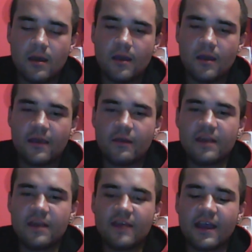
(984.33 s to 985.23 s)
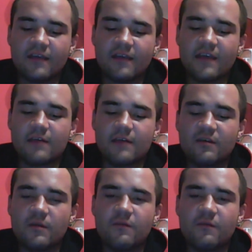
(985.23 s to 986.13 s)
They already take our
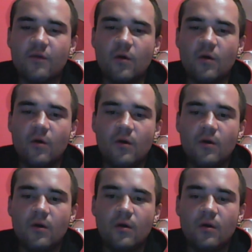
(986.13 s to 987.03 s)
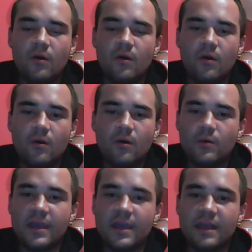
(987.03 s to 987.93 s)
salaries before
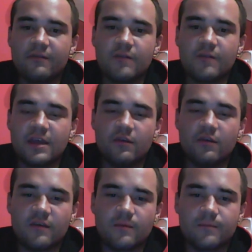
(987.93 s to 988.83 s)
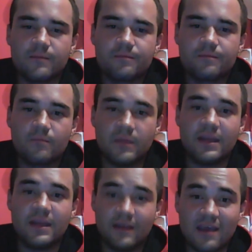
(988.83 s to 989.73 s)
we can even really use them.
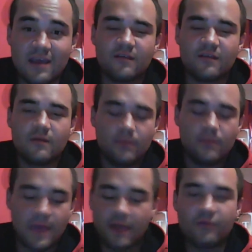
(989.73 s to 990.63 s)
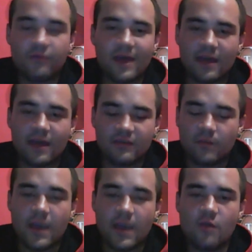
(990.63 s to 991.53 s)
Meaning debts, paying off our
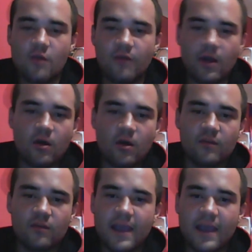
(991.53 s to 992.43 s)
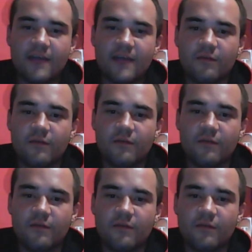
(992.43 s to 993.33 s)
houses, paying off our cars, paying our cell
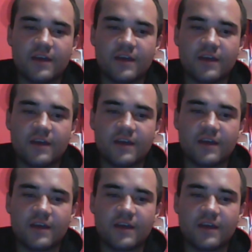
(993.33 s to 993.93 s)
phone contracts,